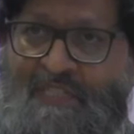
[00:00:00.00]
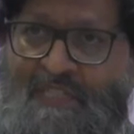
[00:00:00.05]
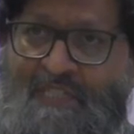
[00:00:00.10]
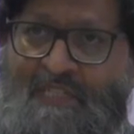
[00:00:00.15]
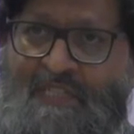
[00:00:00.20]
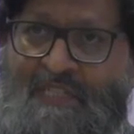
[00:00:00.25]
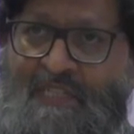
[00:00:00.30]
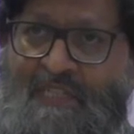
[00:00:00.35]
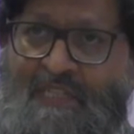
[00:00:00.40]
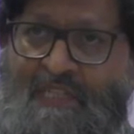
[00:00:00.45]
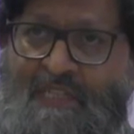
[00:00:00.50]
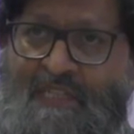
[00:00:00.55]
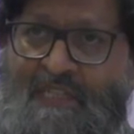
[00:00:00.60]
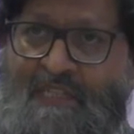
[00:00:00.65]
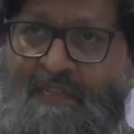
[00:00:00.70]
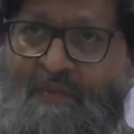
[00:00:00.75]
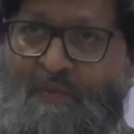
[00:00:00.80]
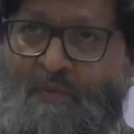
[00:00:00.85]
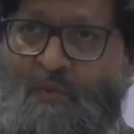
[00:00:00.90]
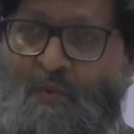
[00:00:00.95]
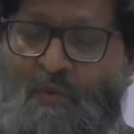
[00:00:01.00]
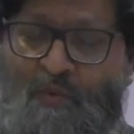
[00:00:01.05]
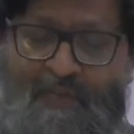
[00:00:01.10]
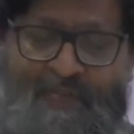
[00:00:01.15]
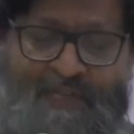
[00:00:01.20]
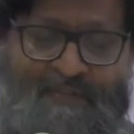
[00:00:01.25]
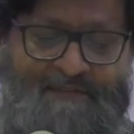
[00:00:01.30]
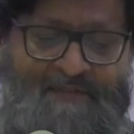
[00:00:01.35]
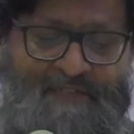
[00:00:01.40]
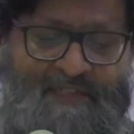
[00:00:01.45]
city Ian Ward
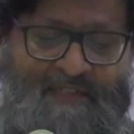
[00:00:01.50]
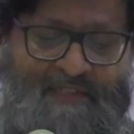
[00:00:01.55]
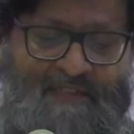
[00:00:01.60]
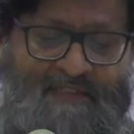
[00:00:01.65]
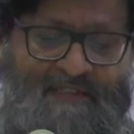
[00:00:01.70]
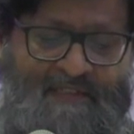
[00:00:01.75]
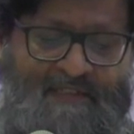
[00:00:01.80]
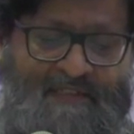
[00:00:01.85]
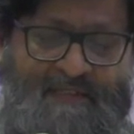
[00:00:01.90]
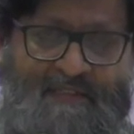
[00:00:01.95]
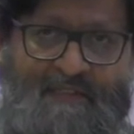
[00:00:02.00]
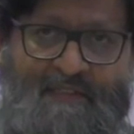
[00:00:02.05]
lives in.